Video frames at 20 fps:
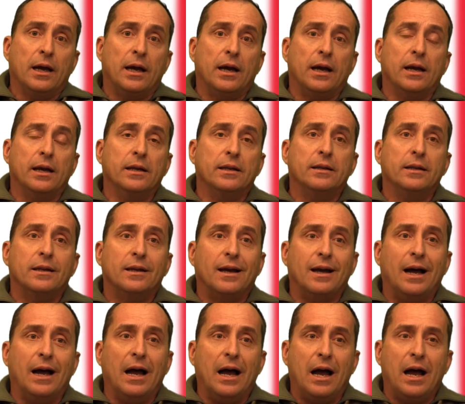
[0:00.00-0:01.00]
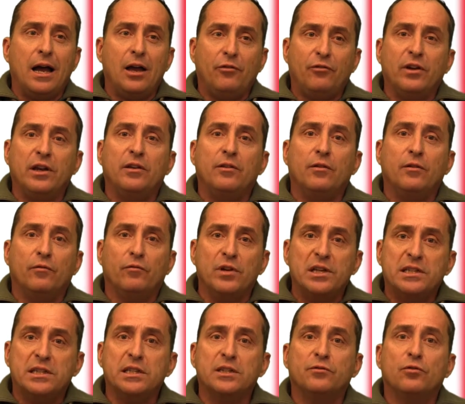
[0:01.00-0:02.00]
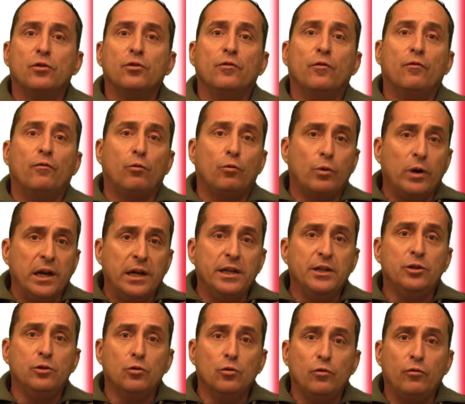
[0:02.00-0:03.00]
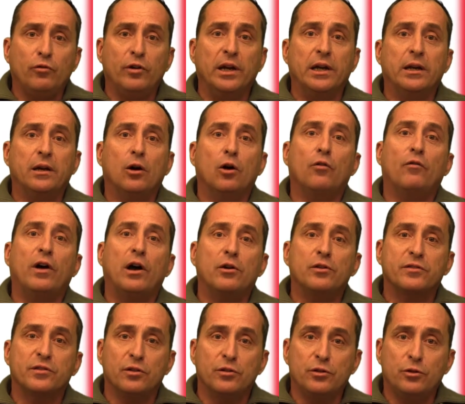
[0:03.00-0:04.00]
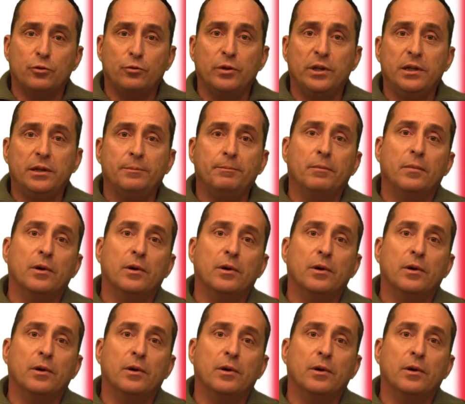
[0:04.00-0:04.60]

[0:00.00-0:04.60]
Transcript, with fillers: And I think this is the really new thing of our century